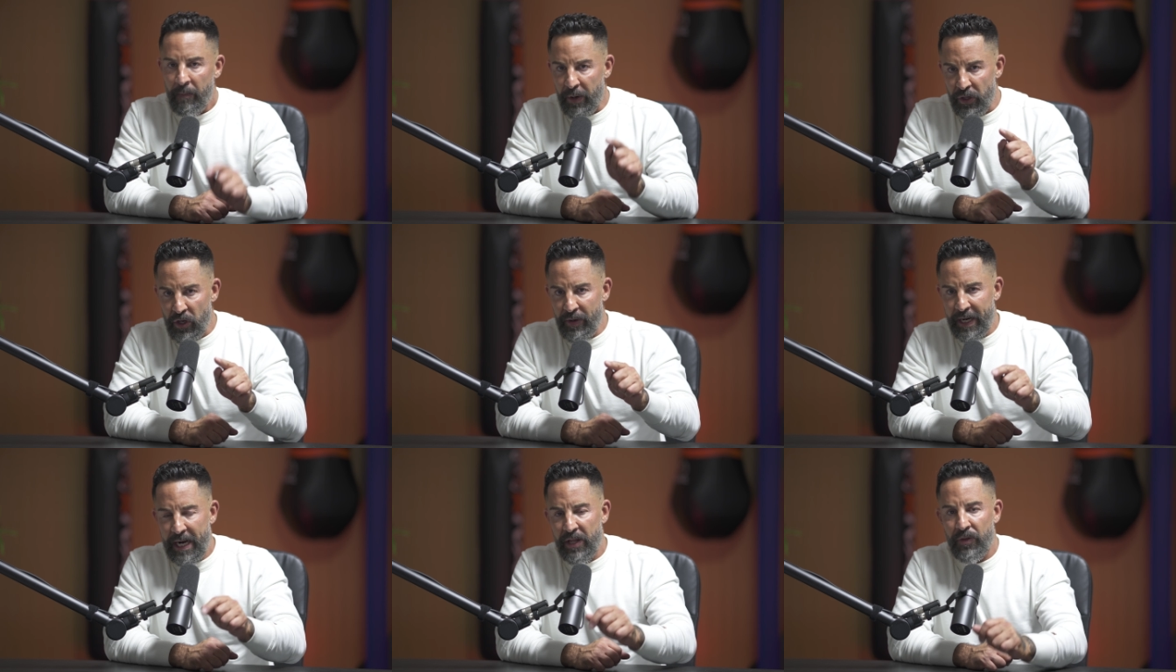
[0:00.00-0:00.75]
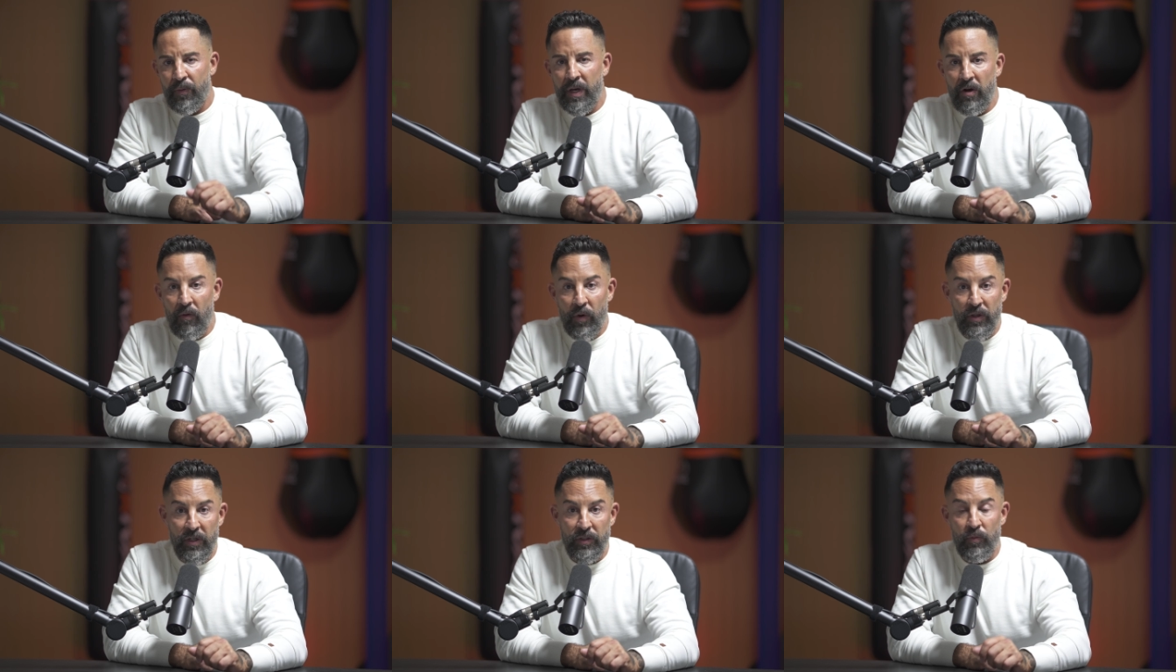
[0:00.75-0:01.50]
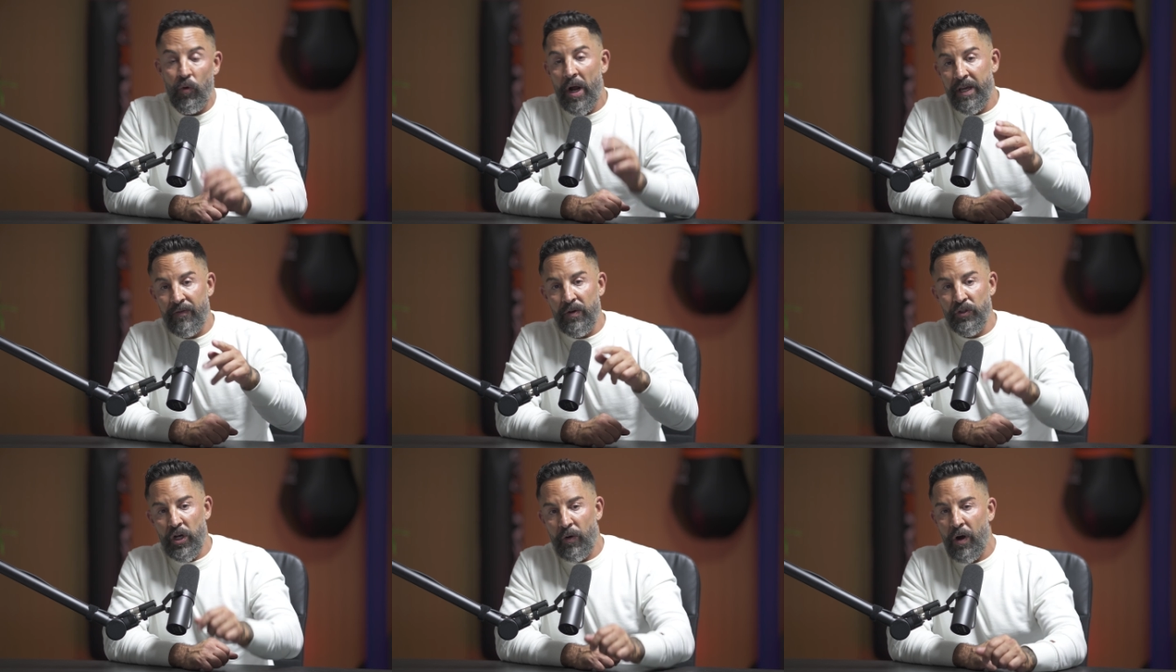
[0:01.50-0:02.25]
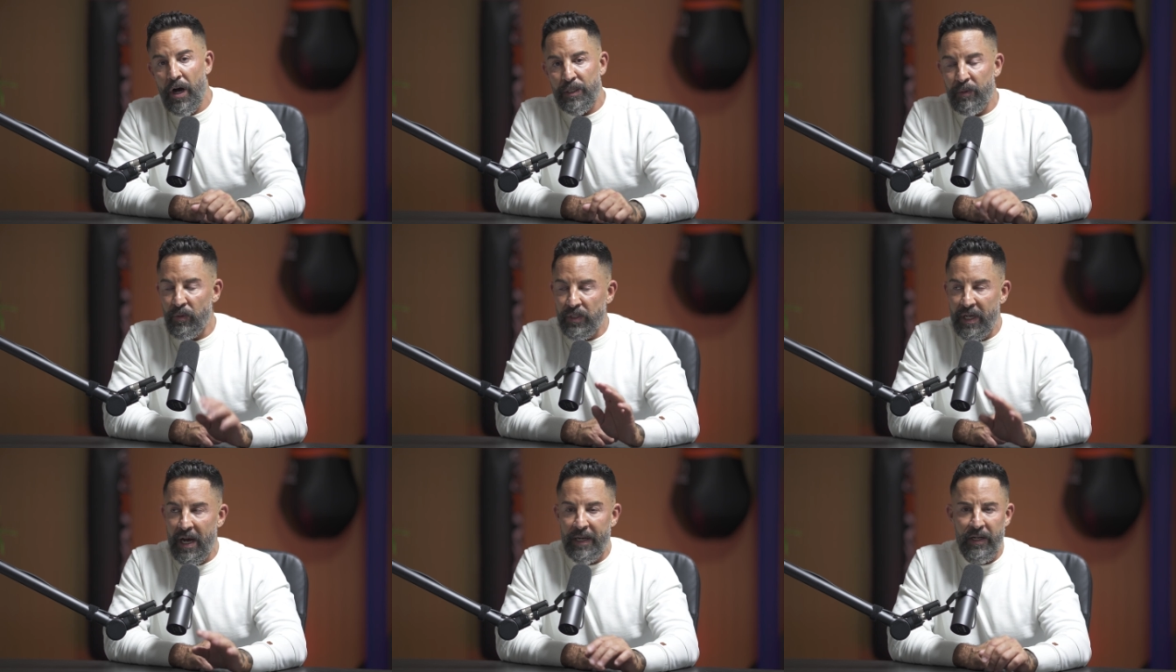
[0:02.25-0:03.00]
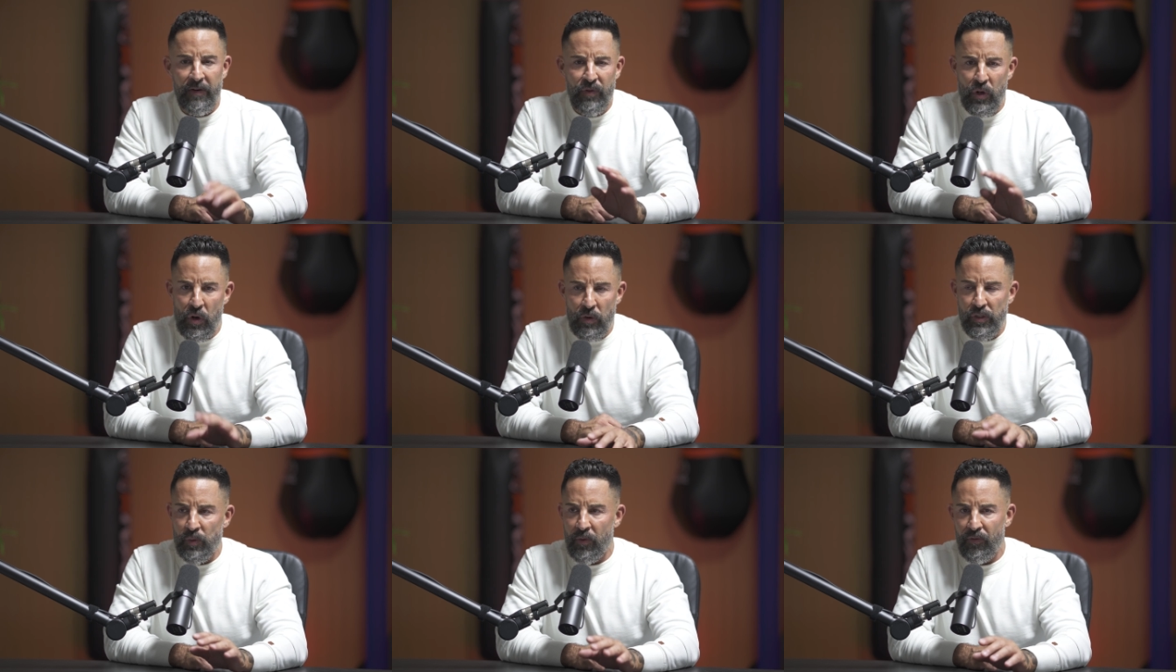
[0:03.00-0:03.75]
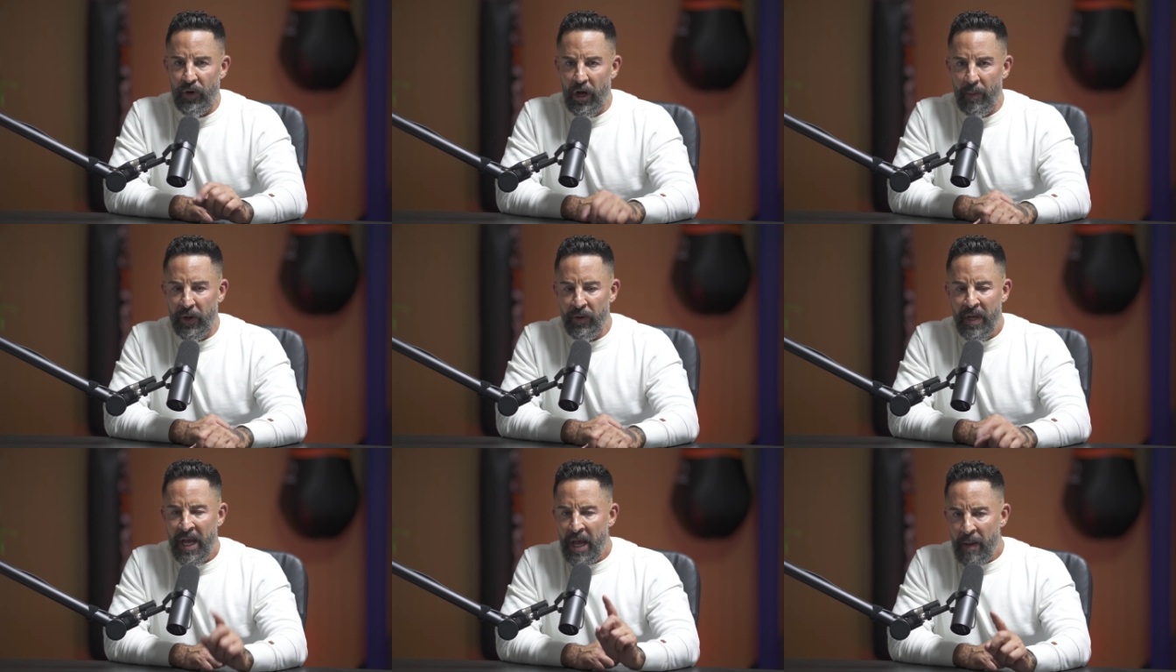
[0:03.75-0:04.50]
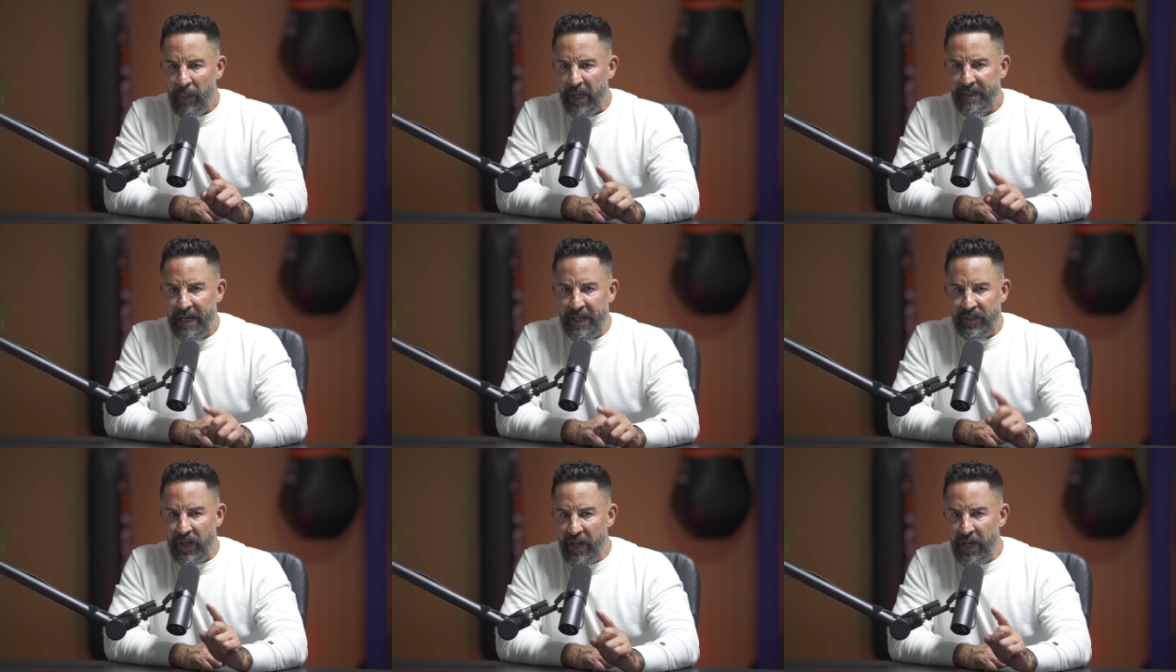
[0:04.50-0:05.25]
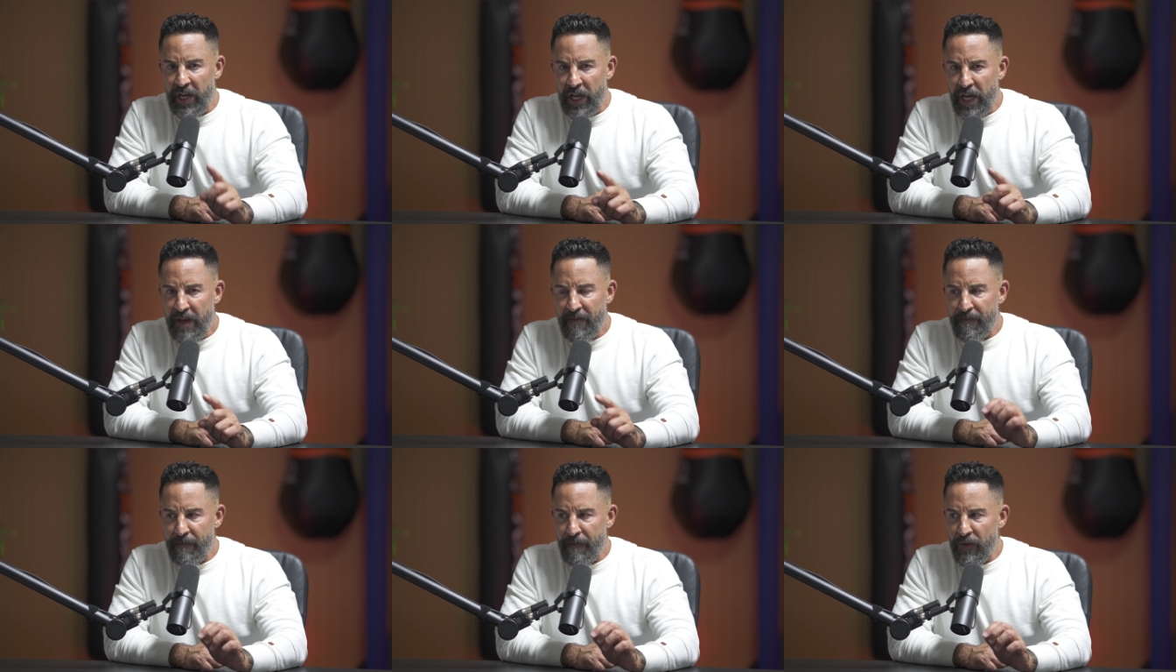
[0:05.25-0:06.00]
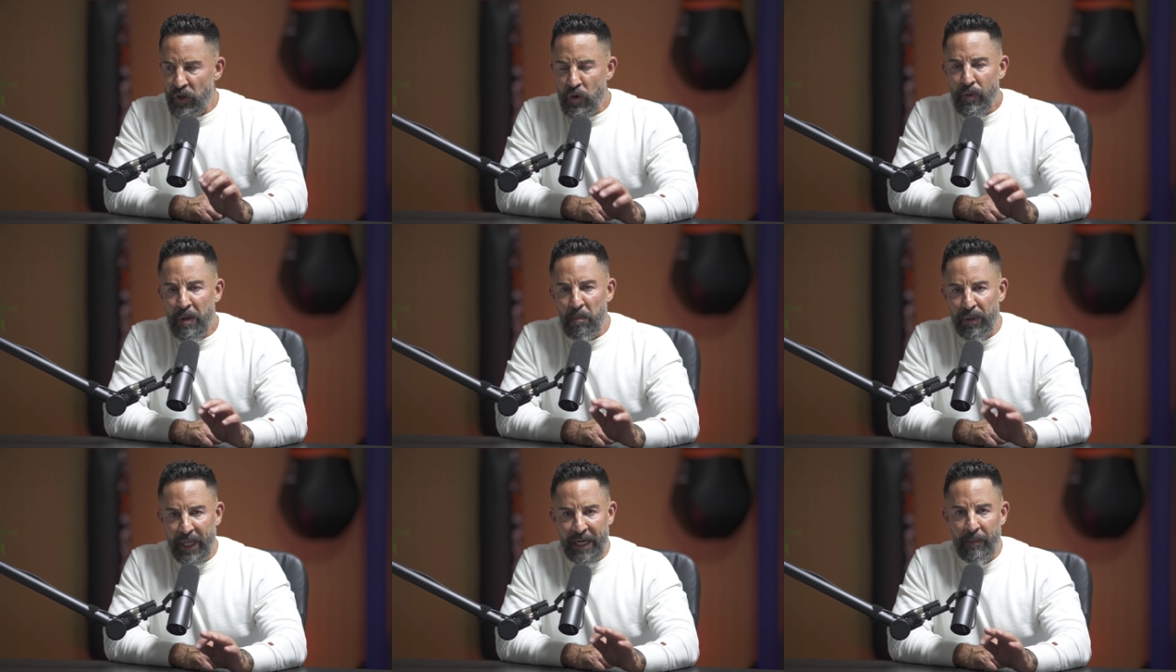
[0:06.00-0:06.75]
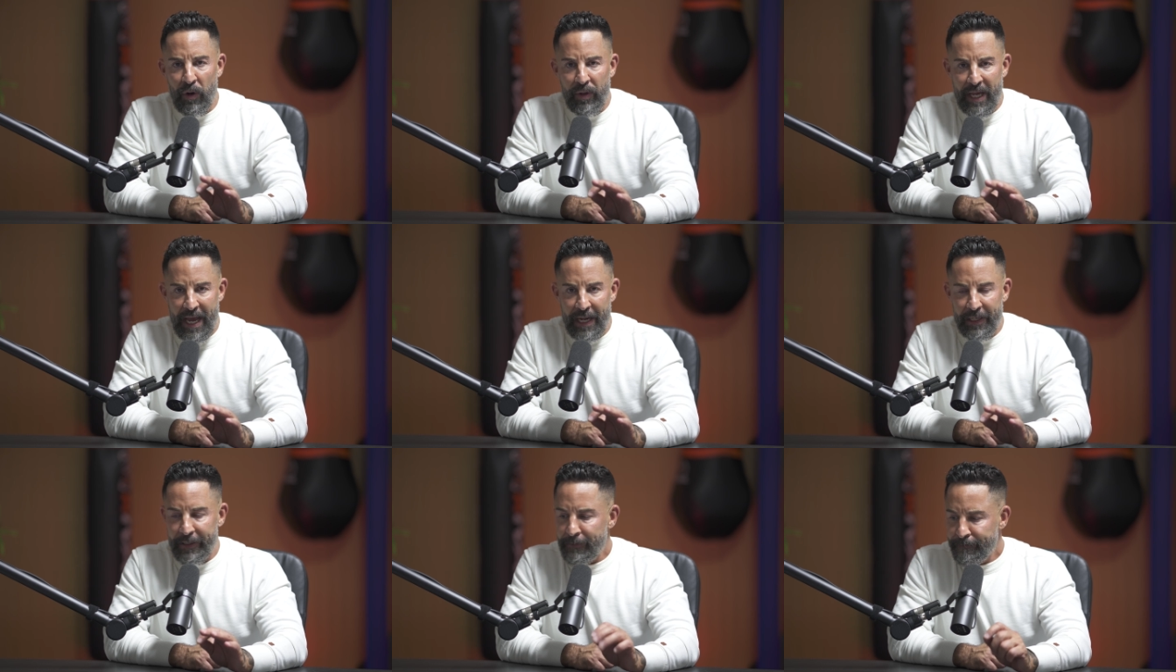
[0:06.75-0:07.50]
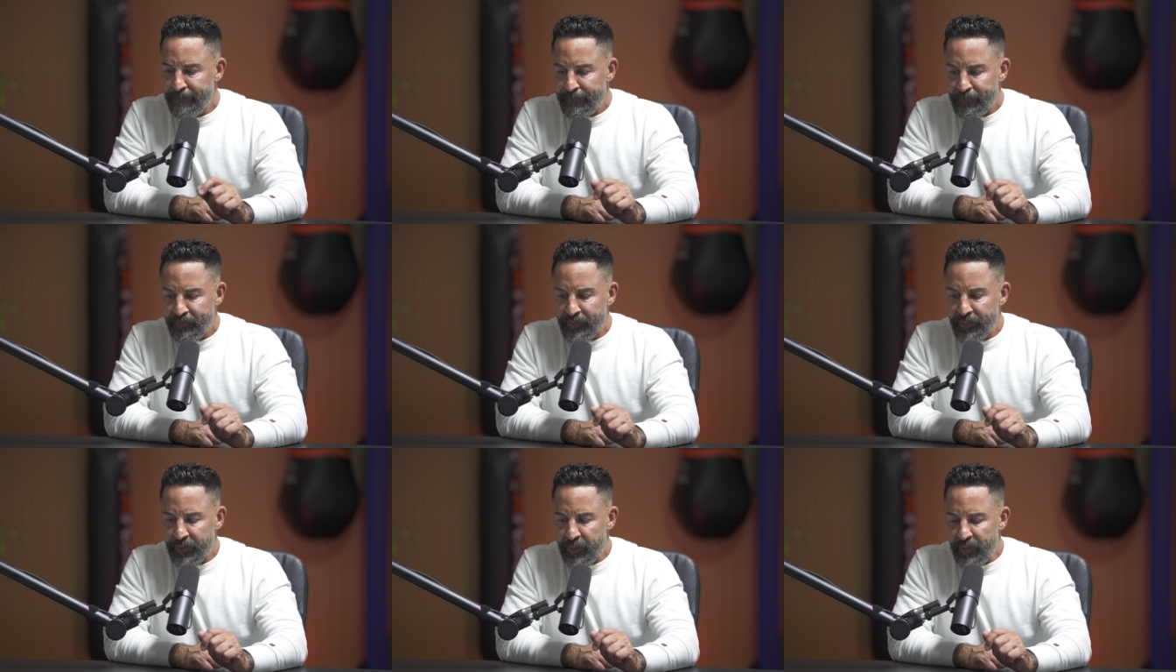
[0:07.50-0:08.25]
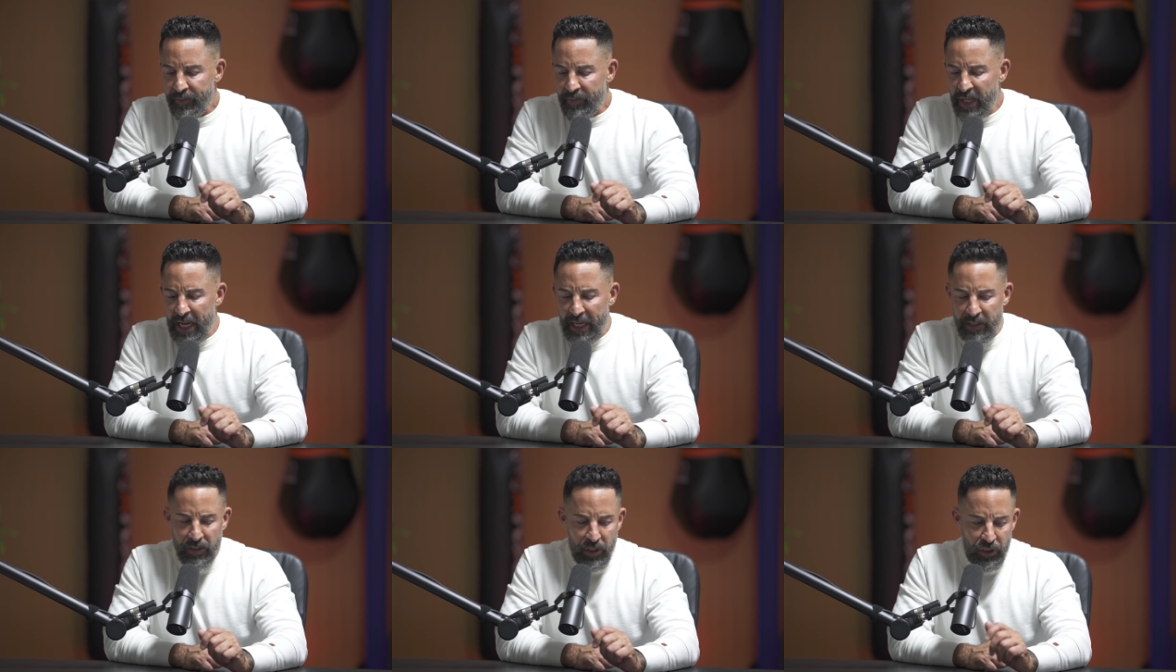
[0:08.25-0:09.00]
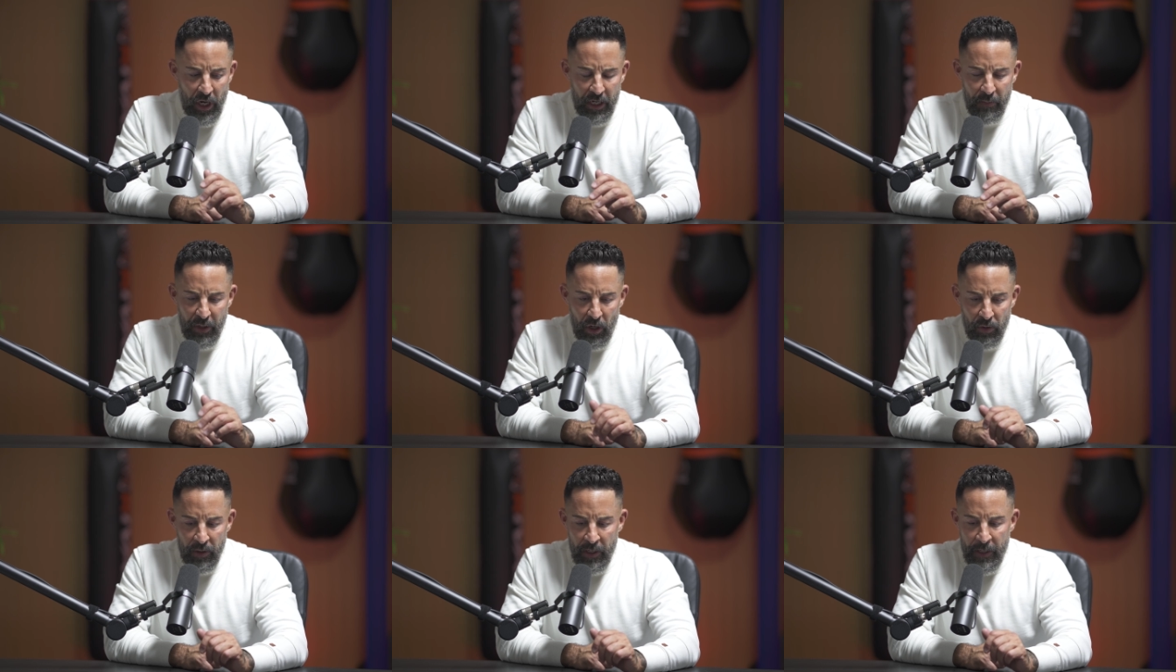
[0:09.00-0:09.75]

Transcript: but Unit 83 over at the Rocky View General Hospital was kind enough. The nurses were phenomenal. But I'll tell you this, if you complain about Canada and talk about